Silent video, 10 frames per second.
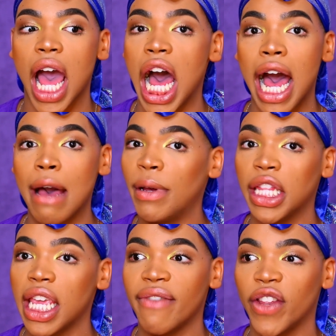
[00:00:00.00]
oh, I
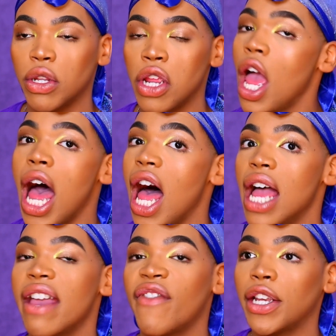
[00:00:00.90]
believe in
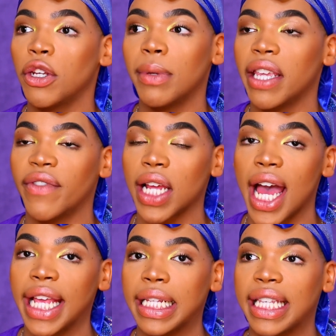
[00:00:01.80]
God. If I do believe in
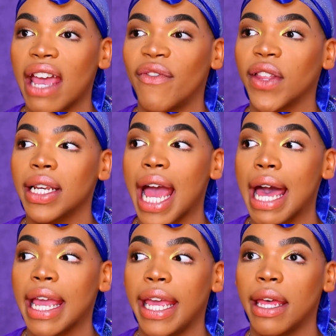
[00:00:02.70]
God, it's definitely
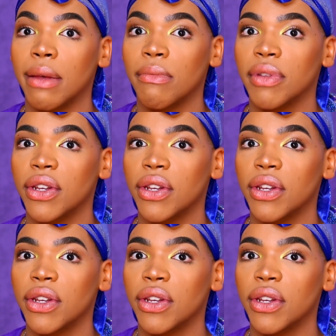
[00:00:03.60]
not a him.